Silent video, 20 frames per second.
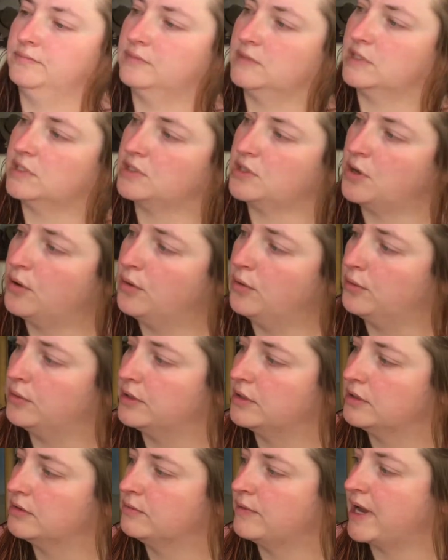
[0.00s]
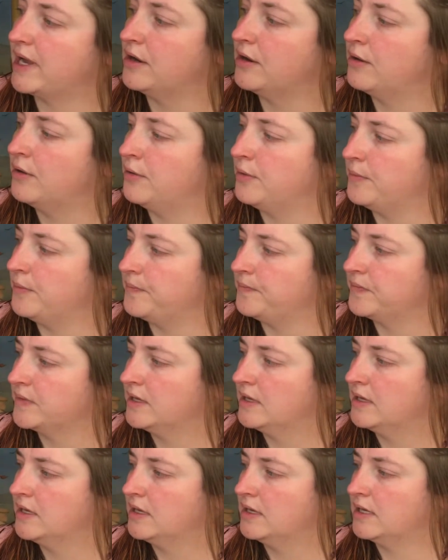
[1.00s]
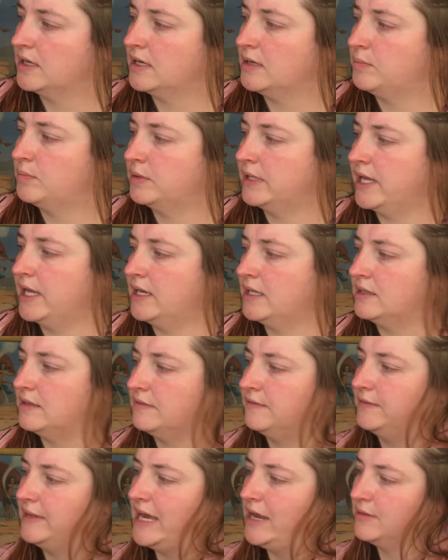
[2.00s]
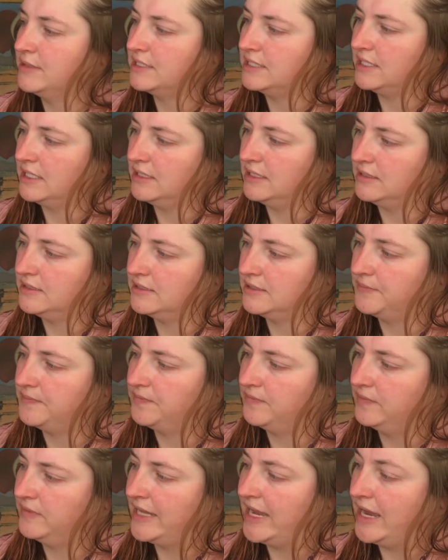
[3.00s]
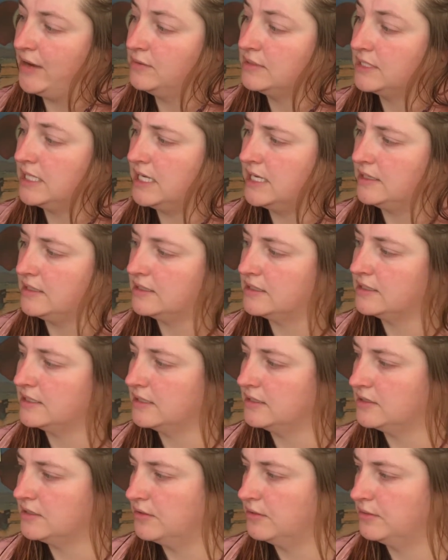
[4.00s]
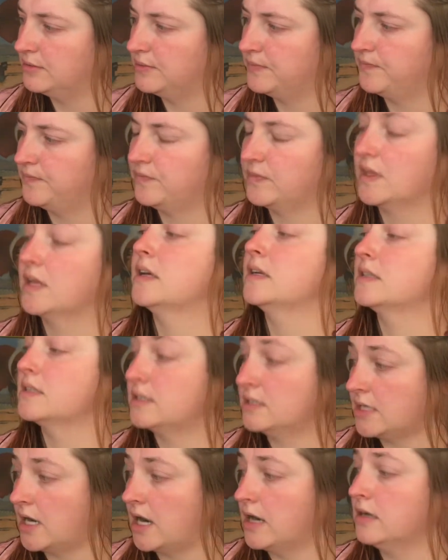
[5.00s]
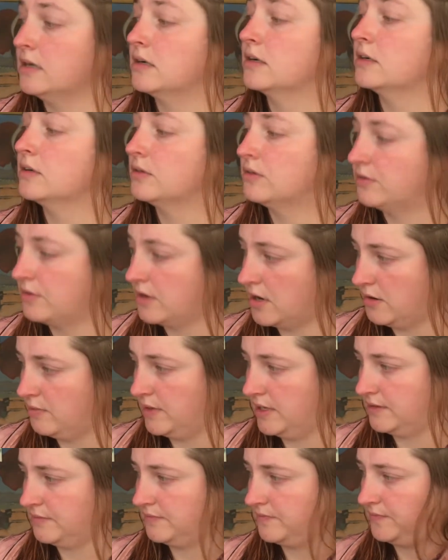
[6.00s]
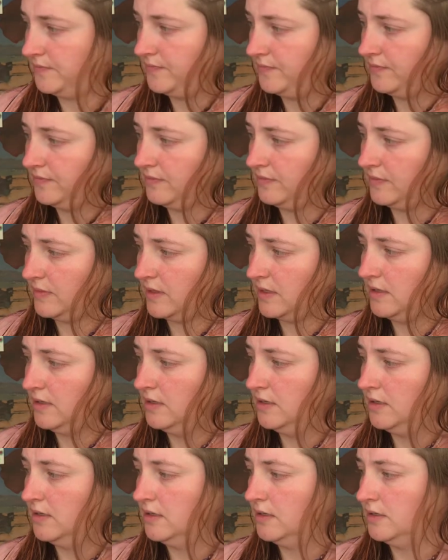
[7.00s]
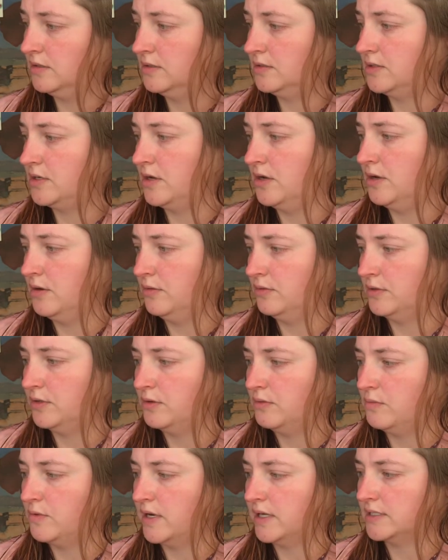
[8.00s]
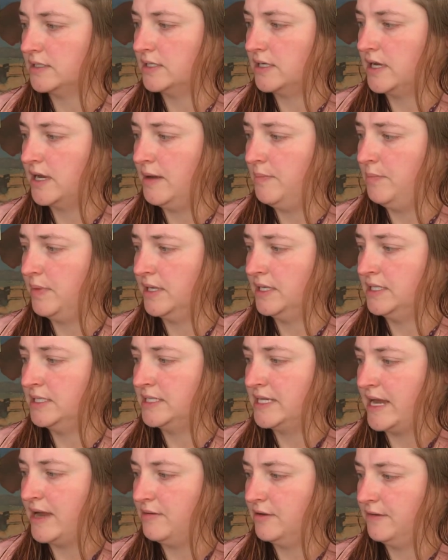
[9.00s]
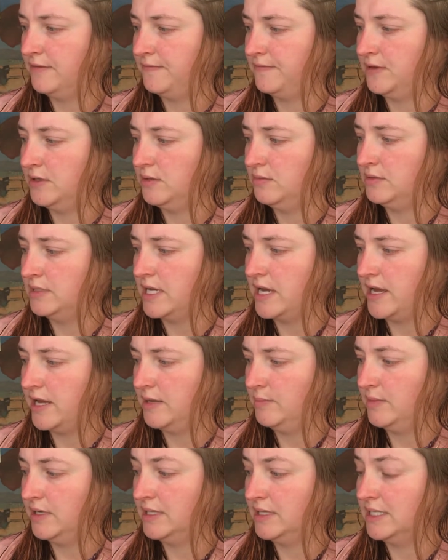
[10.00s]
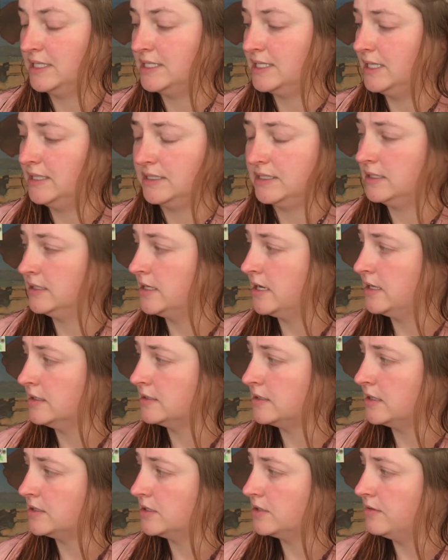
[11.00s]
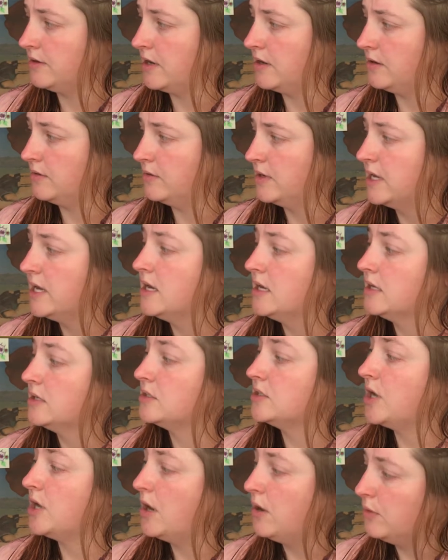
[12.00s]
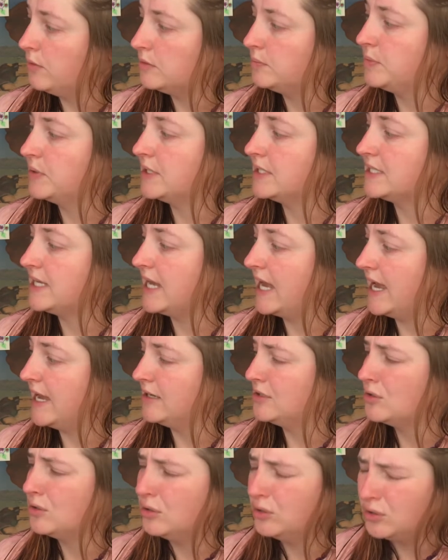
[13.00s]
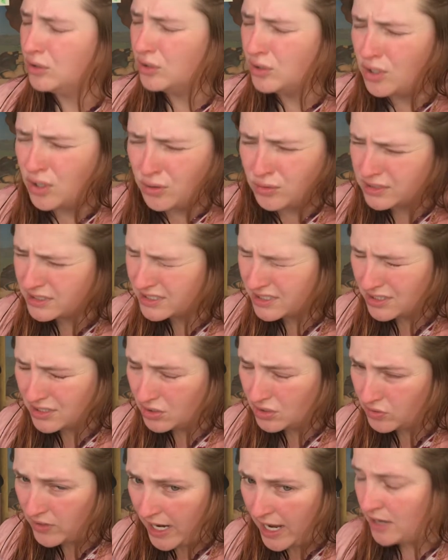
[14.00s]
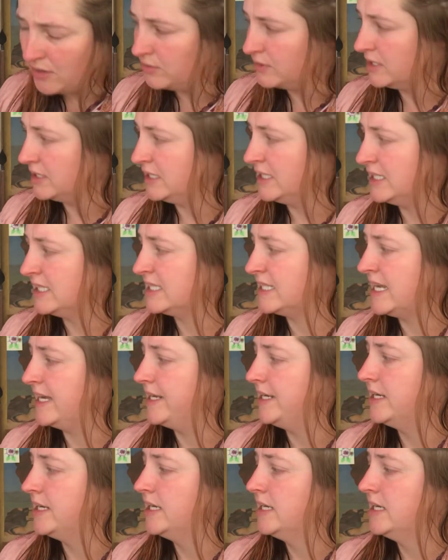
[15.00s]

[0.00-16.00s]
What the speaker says: Toad ran home. He planted the flower seeds. "Now seeds," said Toad. "Start growing." Toad walked up and down a few times, and the seeds did not start to grow. Toad put his head close to the ground, and he said,